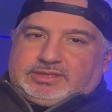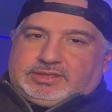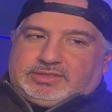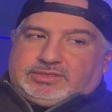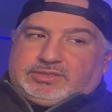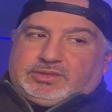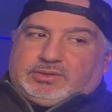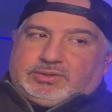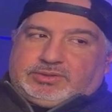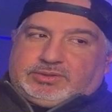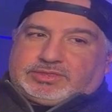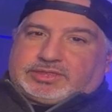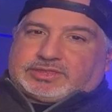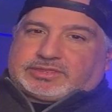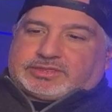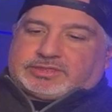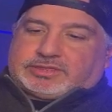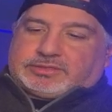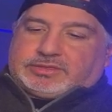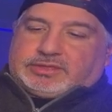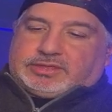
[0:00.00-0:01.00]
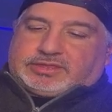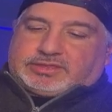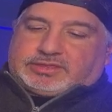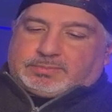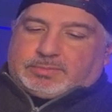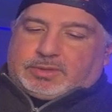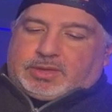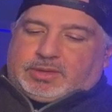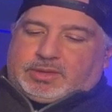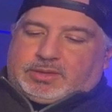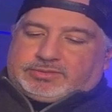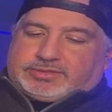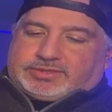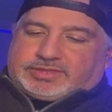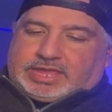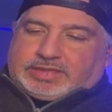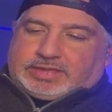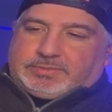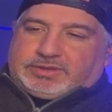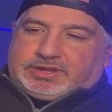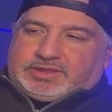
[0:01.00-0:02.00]
though it's a, a small
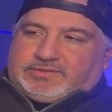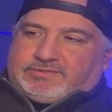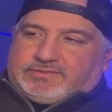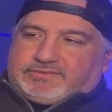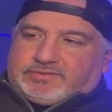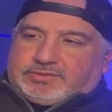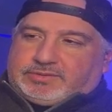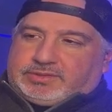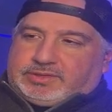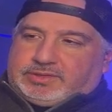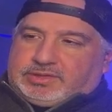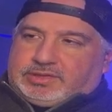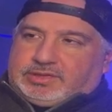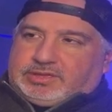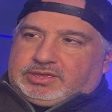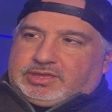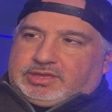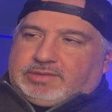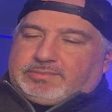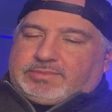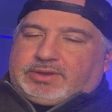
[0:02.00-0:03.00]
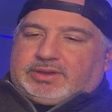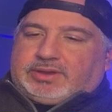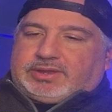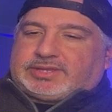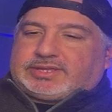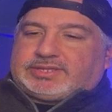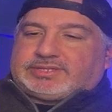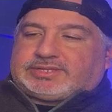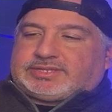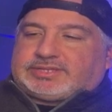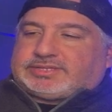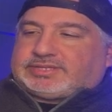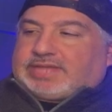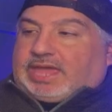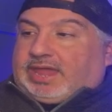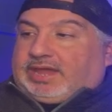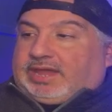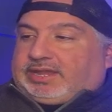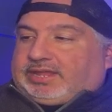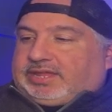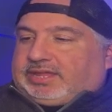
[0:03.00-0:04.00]
segment of American
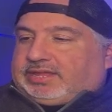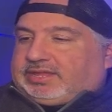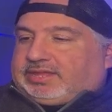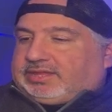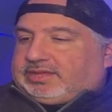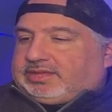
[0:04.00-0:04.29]
society,